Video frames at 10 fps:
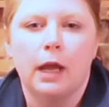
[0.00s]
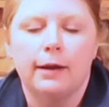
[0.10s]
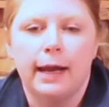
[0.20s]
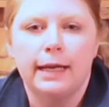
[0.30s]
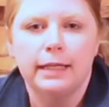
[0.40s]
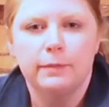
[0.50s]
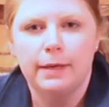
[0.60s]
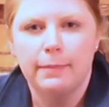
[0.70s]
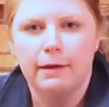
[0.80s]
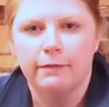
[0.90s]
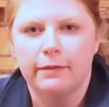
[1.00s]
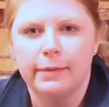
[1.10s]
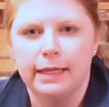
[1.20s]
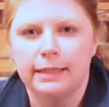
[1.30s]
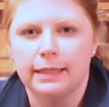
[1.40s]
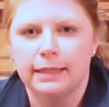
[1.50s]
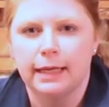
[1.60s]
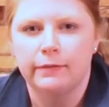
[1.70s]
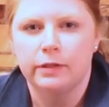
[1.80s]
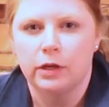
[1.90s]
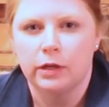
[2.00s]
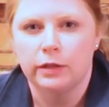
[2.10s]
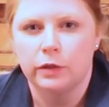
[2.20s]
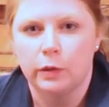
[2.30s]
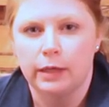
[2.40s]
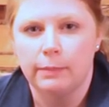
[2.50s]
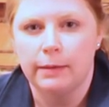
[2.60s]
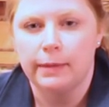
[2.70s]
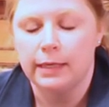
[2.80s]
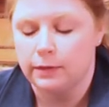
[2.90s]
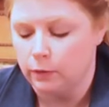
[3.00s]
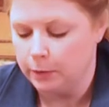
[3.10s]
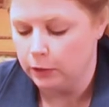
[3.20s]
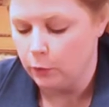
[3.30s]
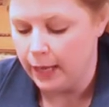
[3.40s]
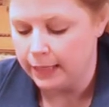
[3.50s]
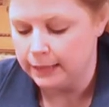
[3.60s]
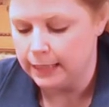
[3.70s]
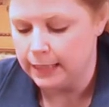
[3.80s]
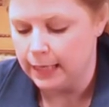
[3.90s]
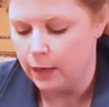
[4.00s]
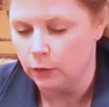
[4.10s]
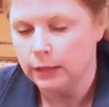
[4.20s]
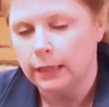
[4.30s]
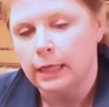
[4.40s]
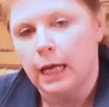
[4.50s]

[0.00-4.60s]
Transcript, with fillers: All right, it's been about five minutes since I've started soaking my bit, so I'm gonna go ahead and take it out.